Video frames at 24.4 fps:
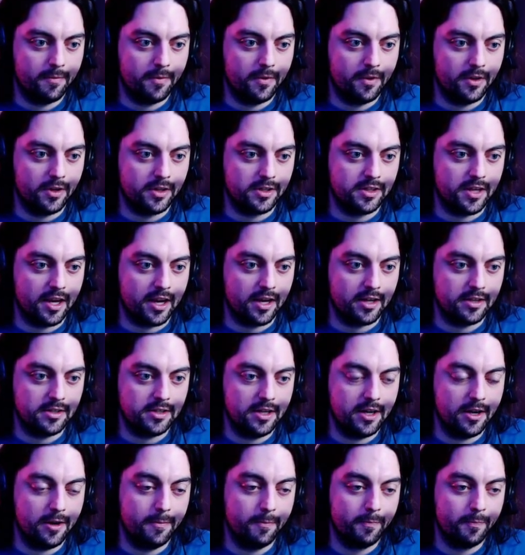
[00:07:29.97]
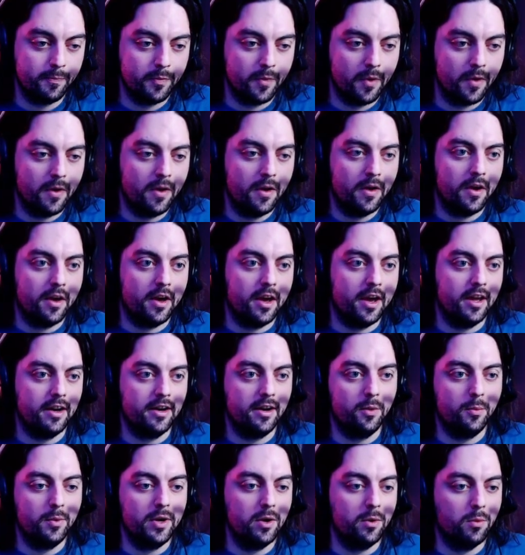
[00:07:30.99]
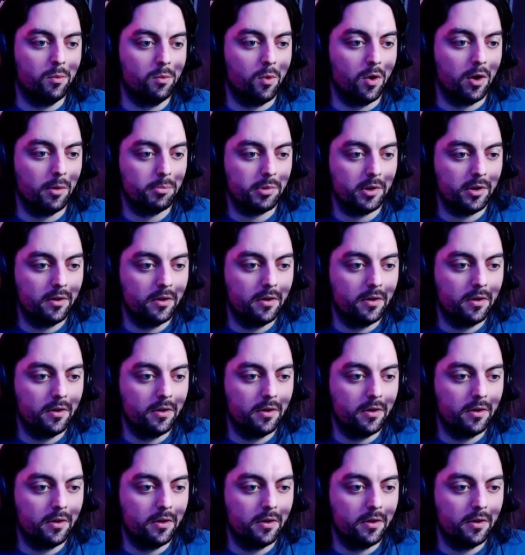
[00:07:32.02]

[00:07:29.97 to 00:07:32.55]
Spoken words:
Looks like it's here. And we warp.